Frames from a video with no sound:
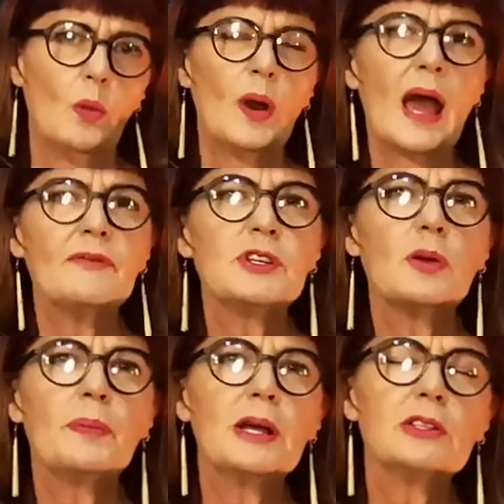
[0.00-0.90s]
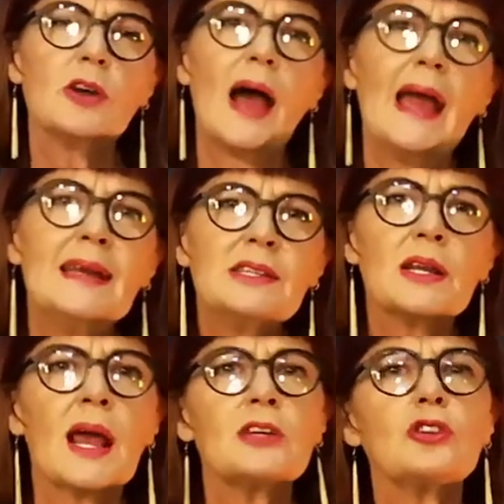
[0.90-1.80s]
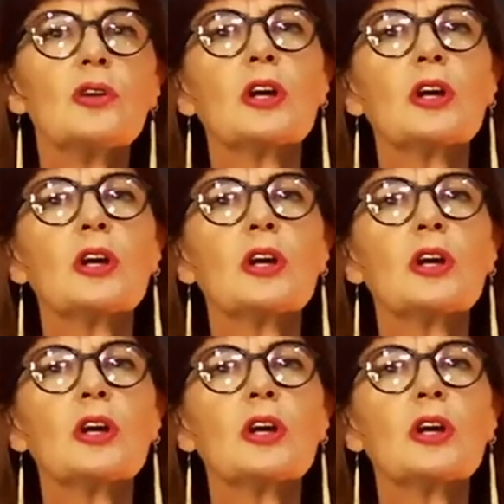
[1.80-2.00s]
We have to appeal to our international